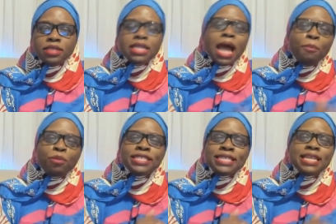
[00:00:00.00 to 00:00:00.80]

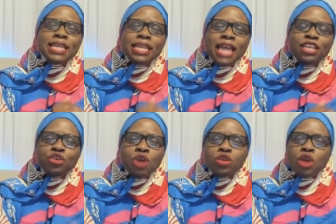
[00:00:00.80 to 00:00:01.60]
Stop pretending like
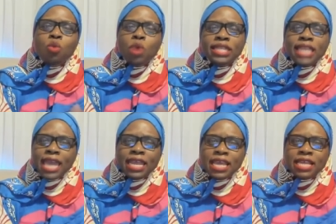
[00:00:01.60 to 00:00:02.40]
you don't know what
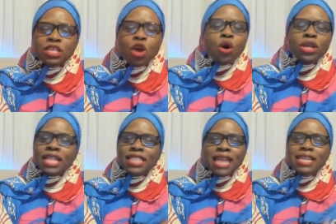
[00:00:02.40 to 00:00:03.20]
that is or
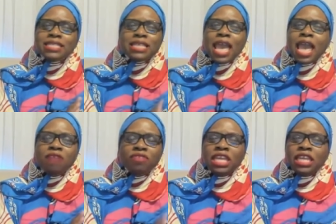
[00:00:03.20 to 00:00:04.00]
that that doesn't
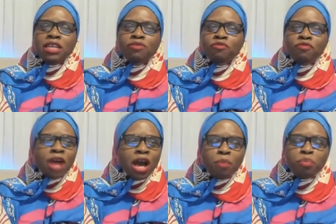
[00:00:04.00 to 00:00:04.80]
have any
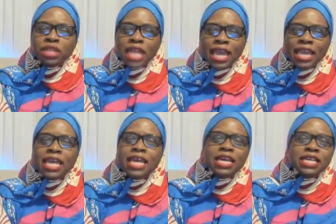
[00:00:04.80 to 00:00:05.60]
uh,
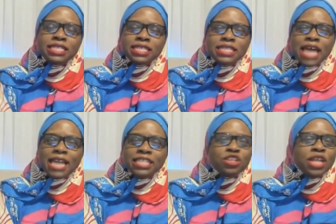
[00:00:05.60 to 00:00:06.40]
play in
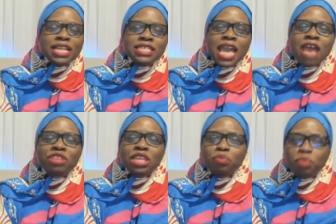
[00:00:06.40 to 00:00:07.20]
society, that doesn't
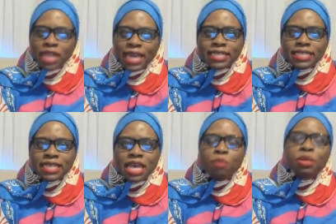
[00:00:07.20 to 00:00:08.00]
have any
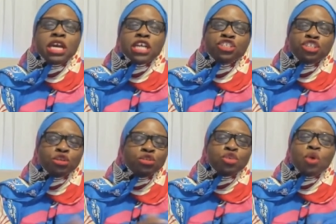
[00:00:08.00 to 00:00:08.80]
place because
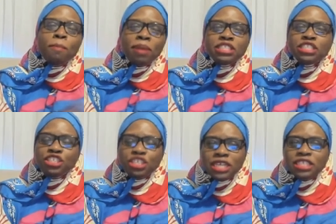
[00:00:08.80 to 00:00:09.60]
you do a bunch
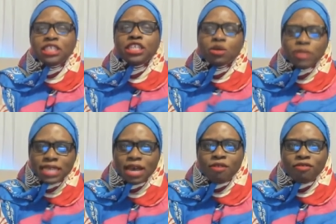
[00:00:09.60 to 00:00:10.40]
of judging
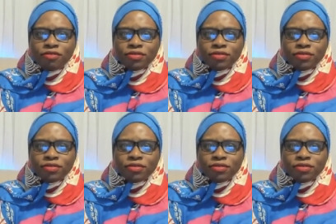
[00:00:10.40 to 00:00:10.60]
yourself.